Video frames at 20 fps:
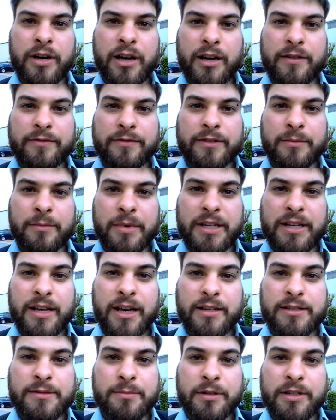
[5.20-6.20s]
of my
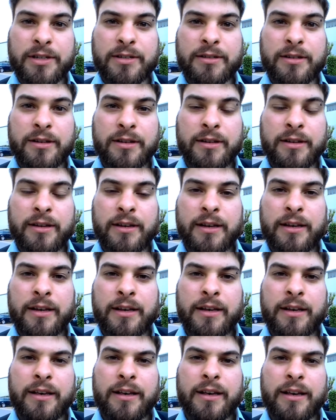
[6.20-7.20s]
tongue split
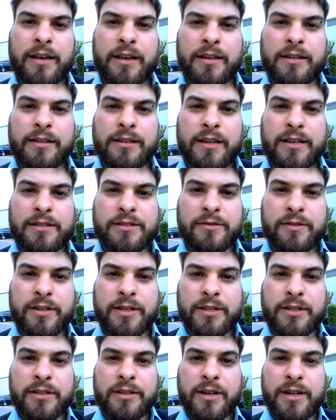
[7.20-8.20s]
and as you
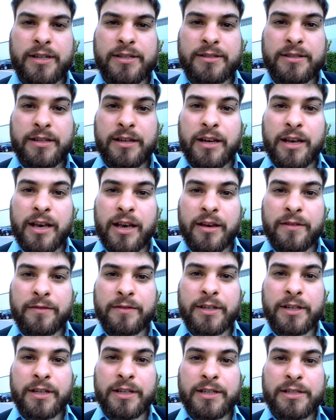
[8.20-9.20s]
can hear I still
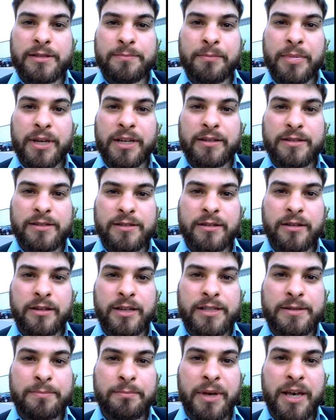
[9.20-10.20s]
have the list but it's not
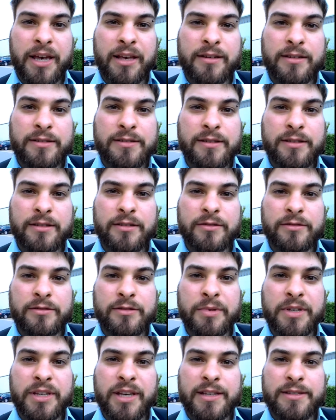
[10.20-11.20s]
as bad as it used
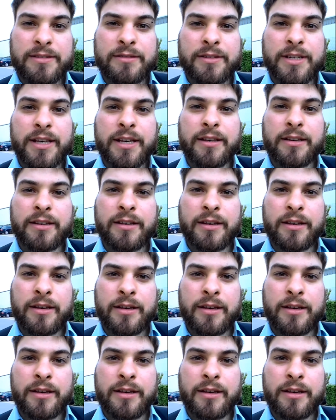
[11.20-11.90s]
to be yesterday.